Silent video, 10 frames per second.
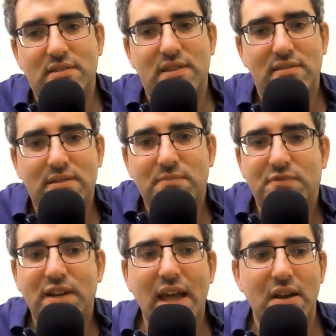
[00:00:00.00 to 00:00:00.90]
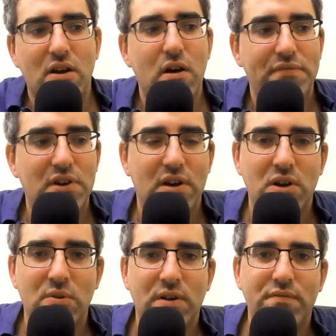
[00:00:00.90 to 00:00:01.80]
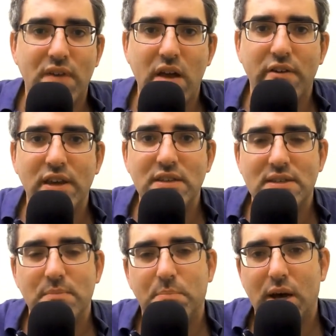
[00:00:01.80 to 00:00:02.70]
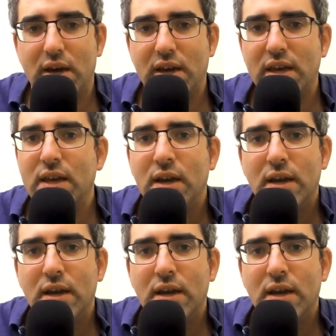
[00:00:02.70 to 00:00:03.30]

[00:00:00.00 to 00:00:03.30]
system for getting off the Arnona varies by